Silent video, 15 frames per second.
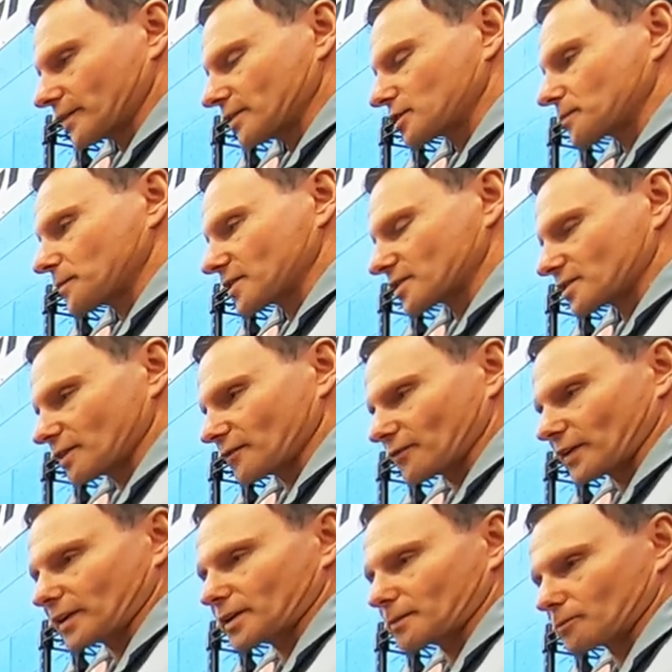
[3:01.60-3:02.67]

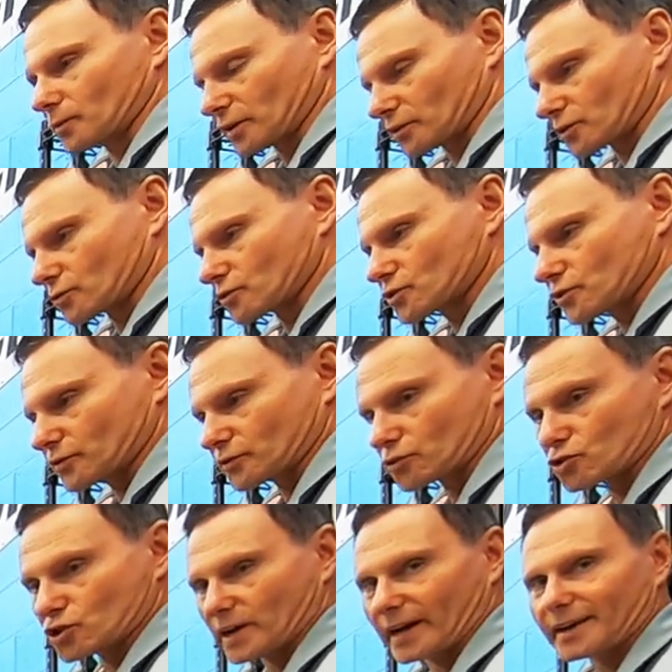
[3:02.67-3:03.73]
specific MerCruiser
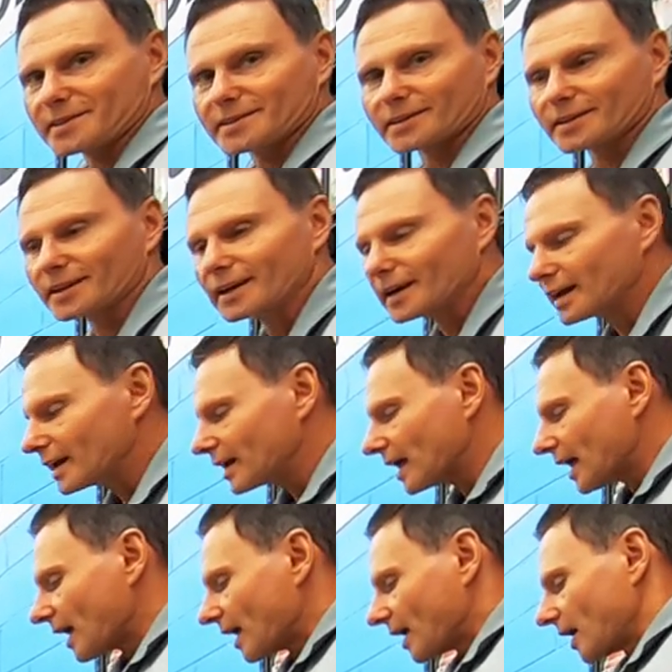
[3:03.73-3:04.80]
jet
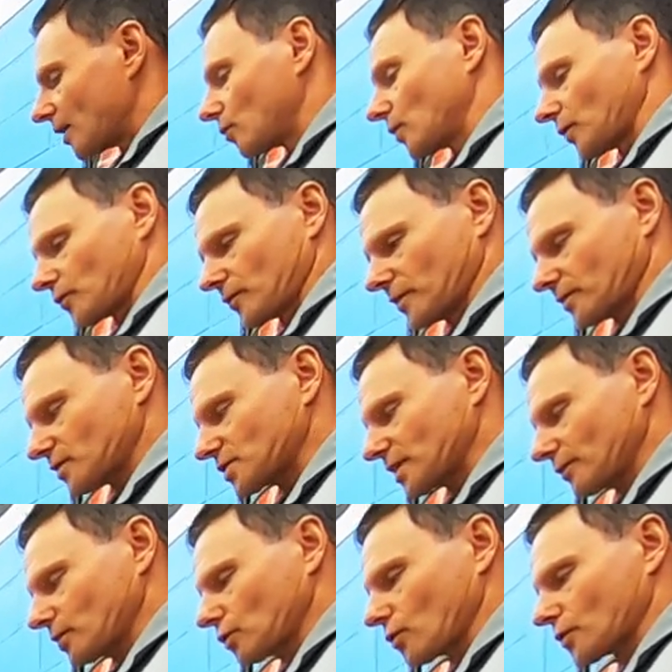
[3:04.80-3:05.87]
uh, with three hundred
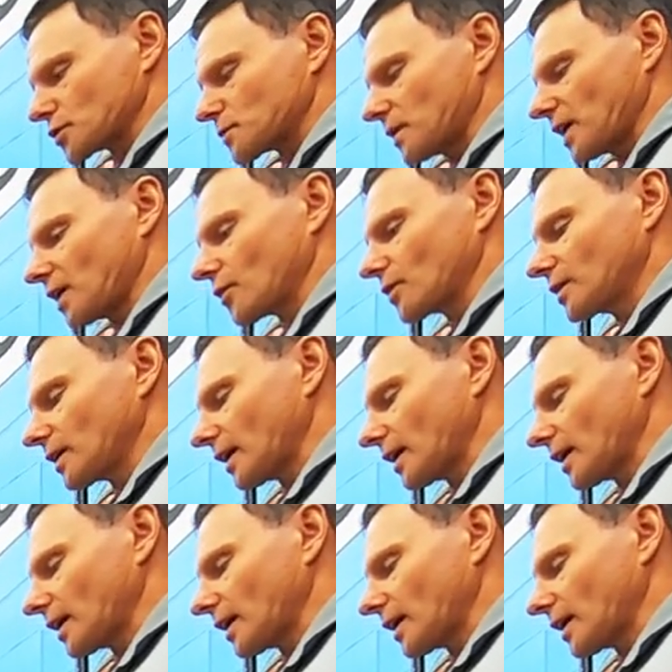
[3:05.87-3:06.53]
seventy horsepower,